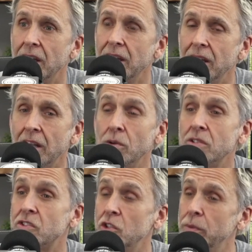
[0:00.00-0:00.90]
and I went
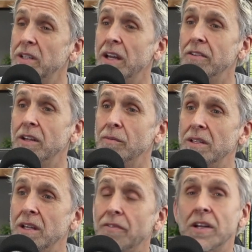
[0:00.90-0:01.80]
scuba diving on my
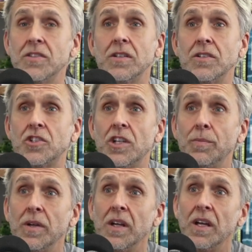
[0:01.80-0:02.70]
day off. I took a
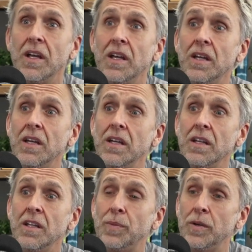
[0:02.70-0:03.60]
chip
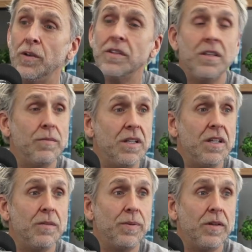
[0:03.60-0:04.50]
in Perth at a meeting
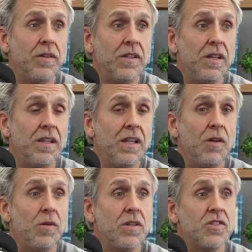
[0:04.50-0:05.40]
in Perth, and then
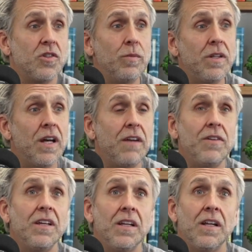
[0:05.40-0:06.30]
I went scuba
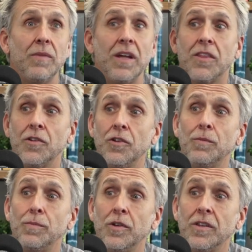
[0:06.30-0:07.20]
diving, and on my
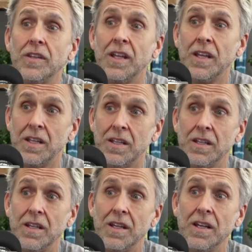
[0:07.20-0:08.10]
3rd birthday,
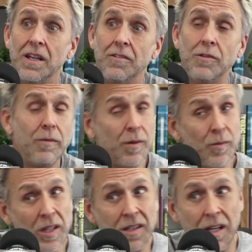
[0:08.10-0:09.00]
remember,
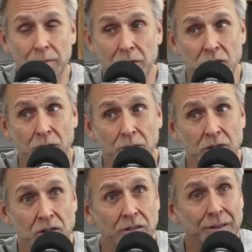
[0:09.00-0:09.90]
I thought music
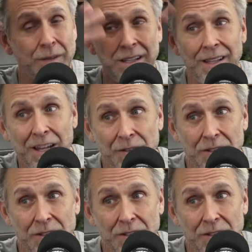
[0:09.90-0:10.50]
was over, my life is